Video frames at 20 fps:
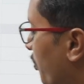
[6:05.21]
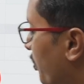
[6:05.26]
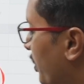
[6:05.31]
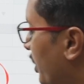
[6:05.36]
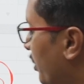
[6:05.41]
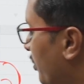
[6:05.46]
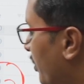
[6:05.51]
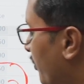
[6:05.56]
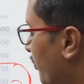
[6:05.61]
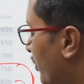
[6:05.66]

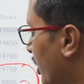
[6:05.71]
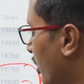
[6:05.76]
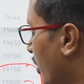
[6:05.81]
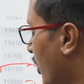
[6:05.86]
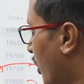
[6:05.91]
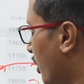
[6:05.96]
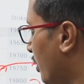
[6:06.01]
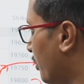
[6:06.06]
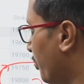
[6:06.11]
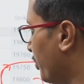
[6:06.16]
premium will
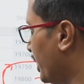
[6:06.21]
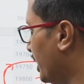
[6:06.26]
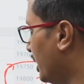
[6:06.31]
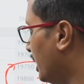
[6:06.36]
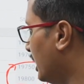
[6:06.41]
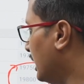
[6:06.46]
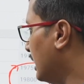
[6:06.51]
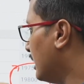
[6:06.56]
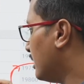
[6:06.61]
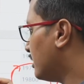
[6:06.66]
not
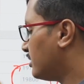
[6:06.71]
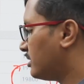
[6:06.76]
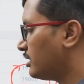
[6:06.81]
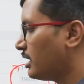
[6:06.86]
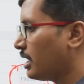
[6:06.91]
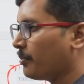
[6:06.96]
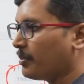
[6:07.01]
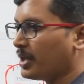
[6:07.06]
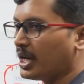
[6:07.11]
be same